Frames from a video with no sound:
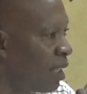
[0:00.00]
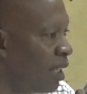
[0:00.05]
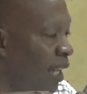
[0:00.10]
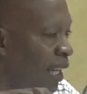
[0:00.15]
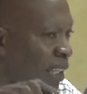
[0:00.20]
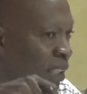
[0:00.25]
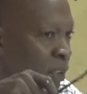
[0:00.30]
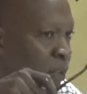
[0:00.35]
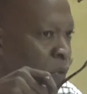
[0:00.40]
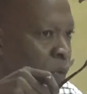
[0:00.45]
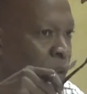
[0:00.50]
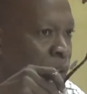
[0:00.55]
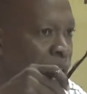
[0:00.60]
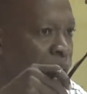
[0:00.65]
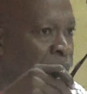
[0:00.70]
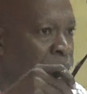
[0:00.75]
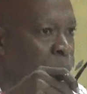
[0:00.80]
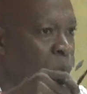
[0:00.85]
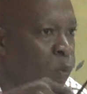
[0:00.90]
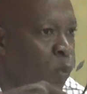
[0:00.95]
and
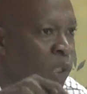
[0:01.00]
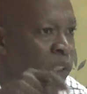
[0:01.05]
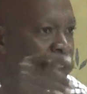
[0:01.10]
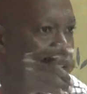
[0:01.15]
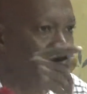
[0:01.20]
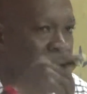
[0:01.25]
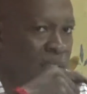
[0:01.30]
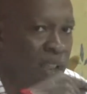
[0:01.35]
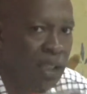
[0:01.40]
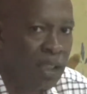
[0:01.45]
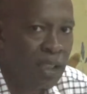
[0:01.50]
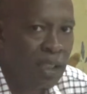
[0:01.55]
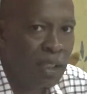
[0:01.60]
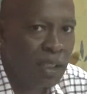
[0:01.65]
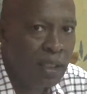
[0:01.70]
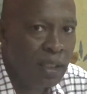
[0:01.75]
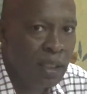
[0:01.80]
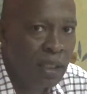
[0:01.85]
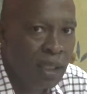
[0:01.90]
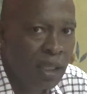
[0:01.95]
what
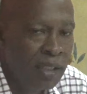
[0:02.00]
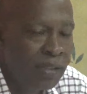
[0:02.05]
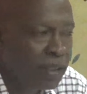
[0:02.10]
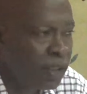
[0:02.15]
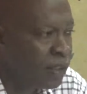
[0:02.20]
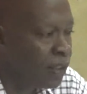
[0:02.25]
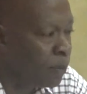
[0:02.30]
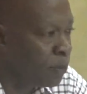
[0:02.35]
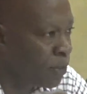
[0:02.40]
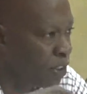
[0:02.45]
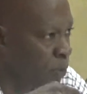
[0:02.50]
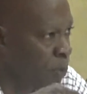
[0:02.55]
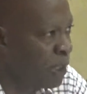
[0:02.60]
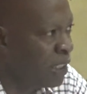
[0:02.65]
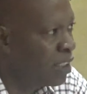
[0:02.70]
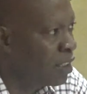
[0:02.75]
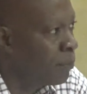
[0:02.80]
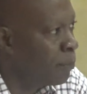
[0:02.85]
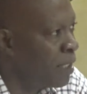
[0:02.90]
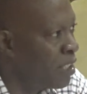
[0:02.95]
another
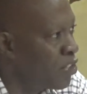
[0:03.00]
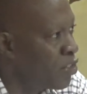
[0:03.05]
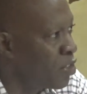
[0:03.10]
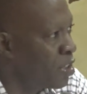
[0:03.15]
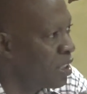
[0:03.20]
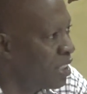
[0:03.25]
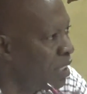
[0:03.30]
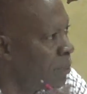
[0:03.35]
speaker mentioned, the